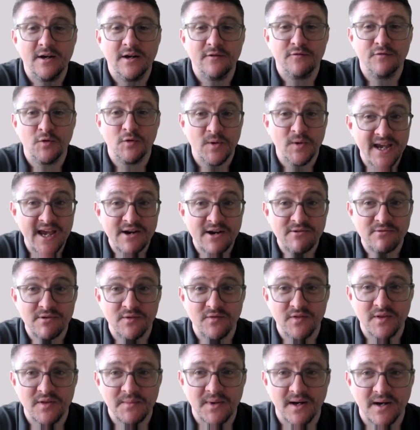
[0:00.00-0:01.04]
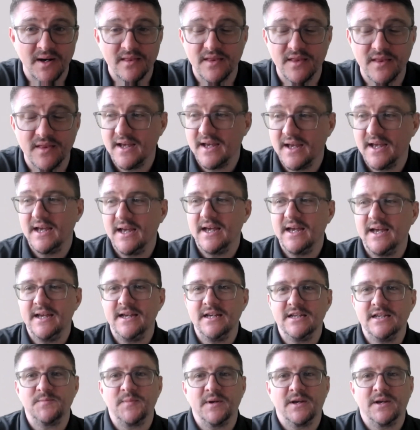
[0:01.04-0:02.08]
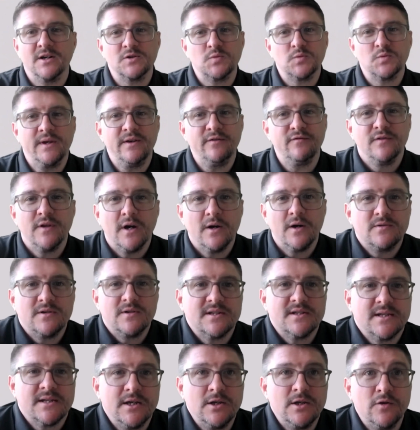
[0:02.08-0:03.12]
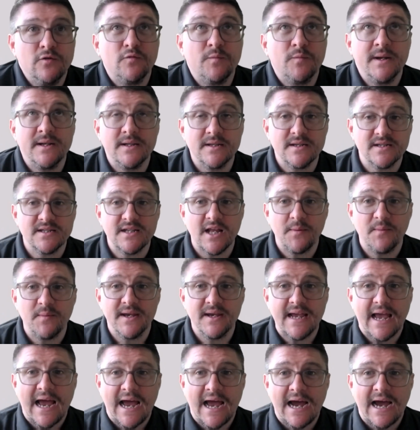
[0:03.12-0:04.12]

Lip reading: for Hero of the Month is because we've noticed that you've been stepping